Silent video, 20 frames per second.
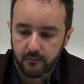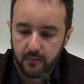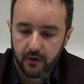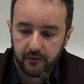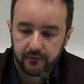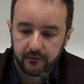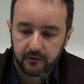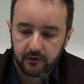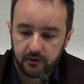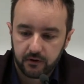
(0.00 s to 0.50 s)

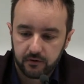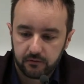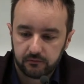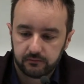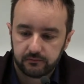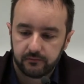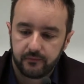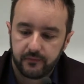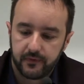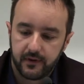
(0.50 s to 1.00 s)
months
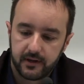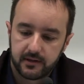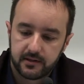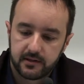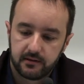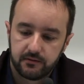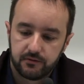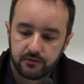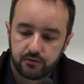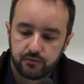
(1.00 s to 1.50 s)
ago
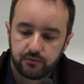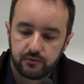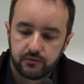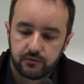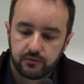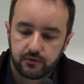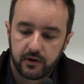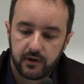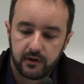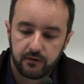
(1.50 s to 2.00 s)
that in
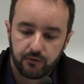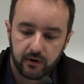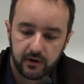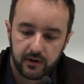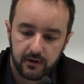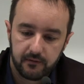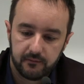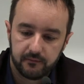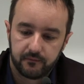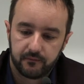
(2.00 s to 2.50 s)

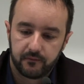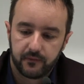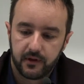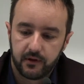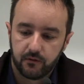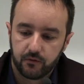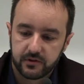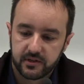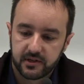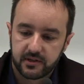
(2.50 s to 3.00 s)
2020
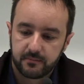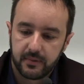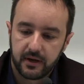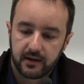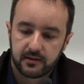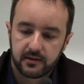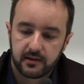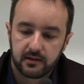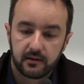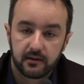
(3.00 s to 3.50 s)
he was
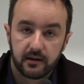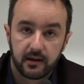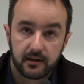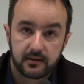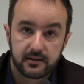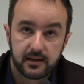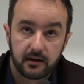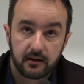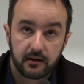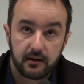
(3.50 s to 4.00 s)
expecting
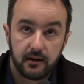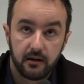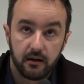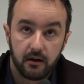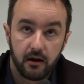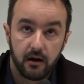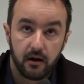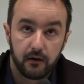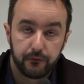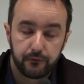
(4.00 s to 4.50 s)

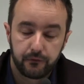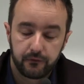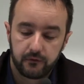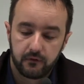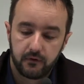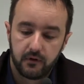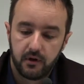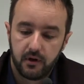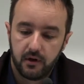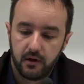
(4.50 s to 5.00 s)
exactly a
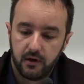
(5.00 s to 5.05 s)
half